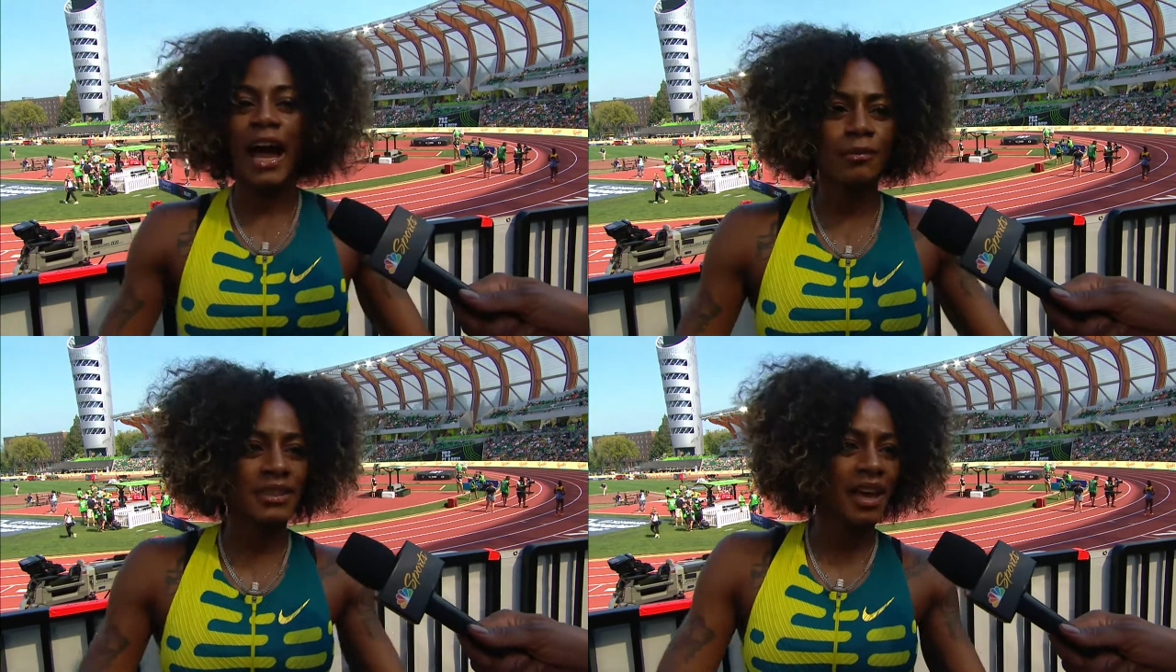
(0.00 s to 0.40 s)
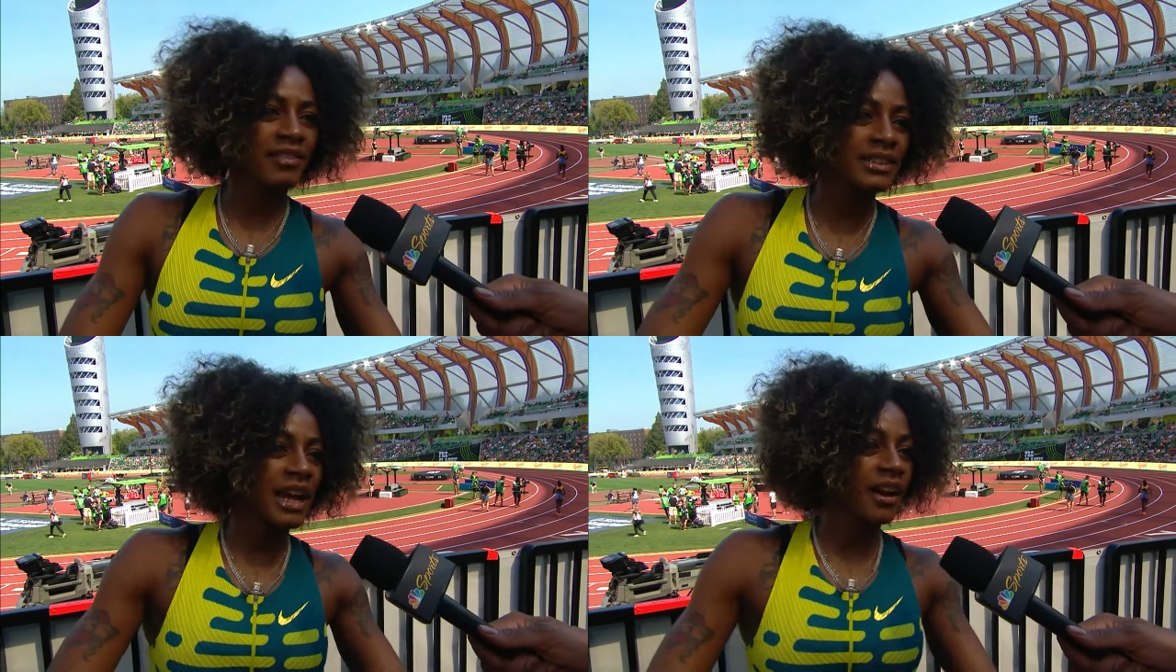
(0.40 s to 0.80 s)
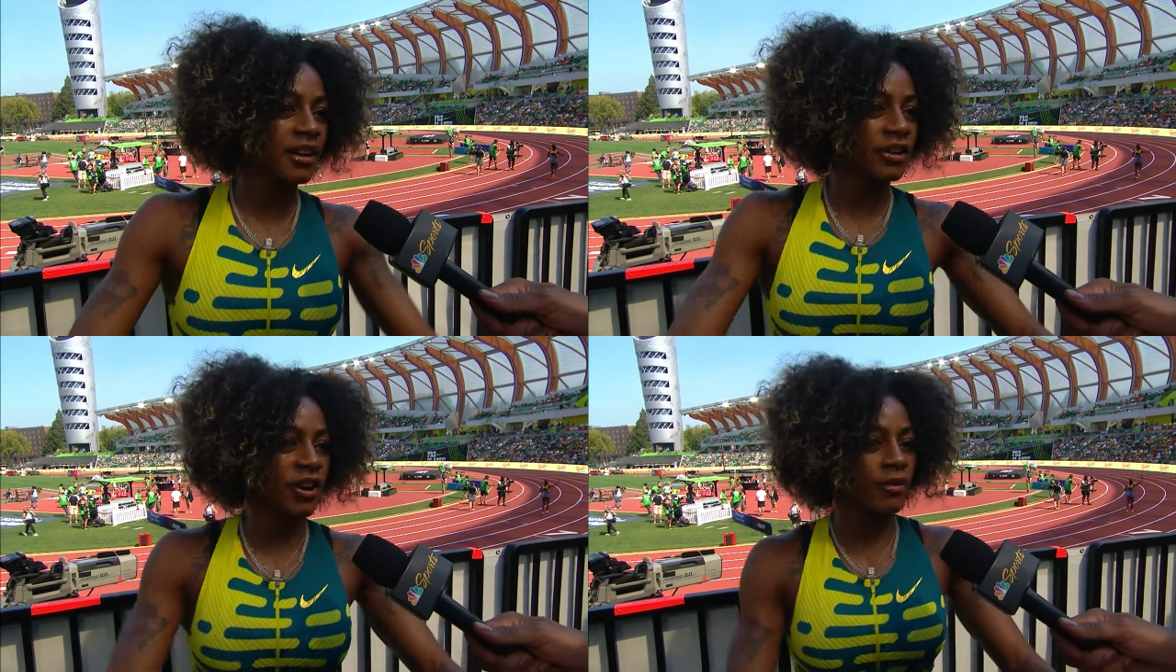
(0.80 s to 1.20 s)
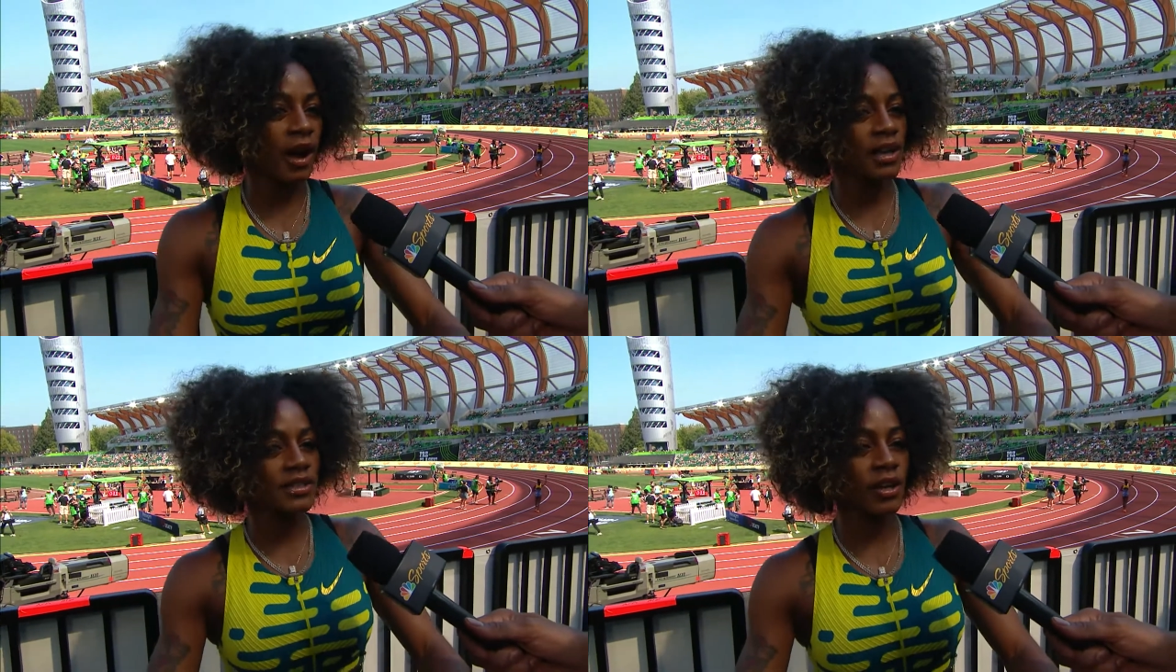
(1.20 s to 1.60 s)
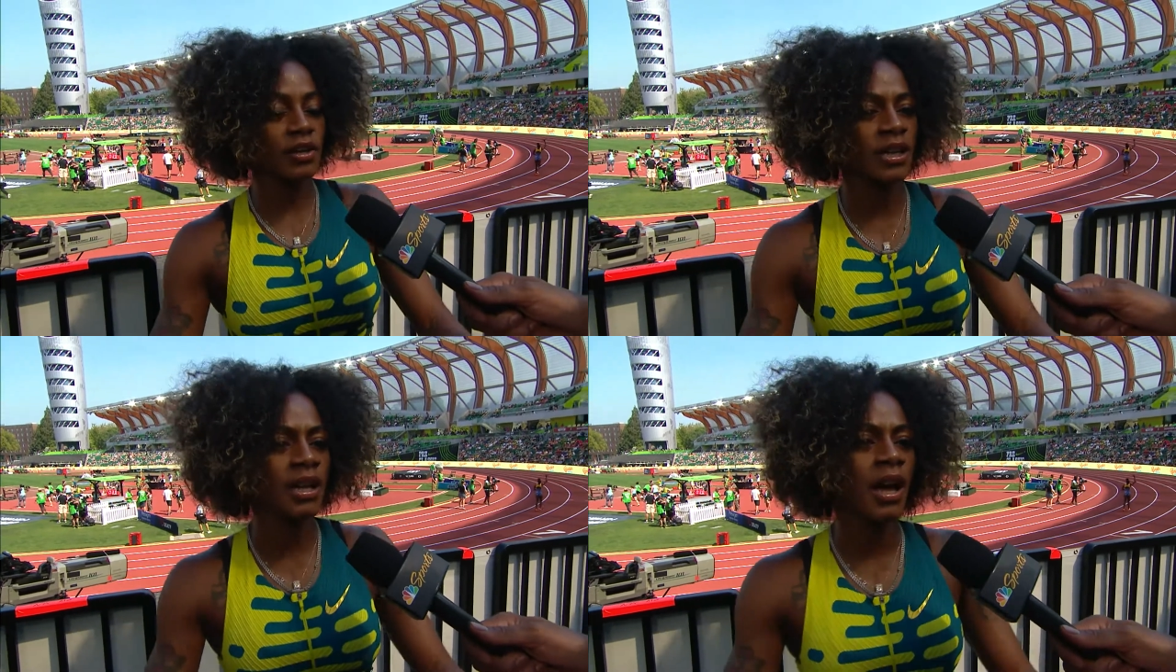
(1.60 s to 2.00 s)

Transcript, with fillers: I'm definitely not going to agree with Ato,